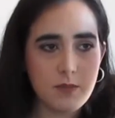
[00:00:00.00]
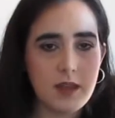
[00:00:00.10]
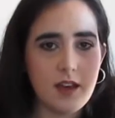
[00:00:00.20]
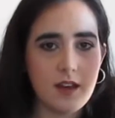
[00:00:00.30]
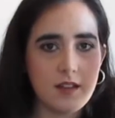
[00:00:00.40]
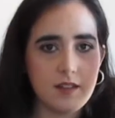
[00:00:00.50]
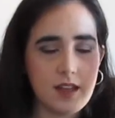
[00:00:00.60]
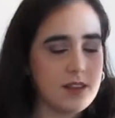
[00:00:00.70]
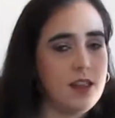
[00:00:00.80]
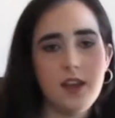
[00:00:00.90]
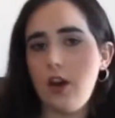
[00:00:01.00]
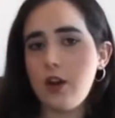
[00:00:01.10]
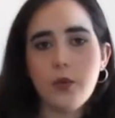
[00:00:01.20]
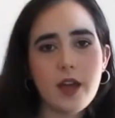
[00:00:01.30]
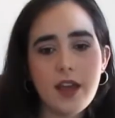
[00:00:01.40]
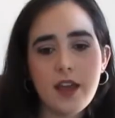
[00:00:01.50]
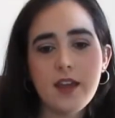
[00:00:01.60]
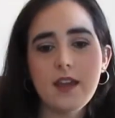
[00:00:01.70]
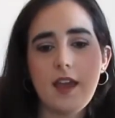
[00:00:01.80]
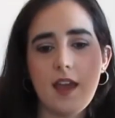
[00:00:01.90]
because like they got
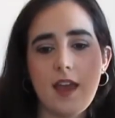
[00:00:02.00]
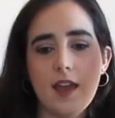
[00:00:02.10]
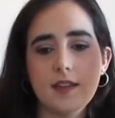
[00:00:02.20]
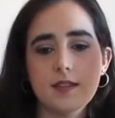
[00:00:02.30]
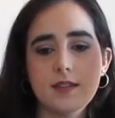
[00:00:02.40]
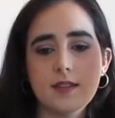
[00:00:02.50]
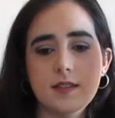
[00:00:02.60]
away and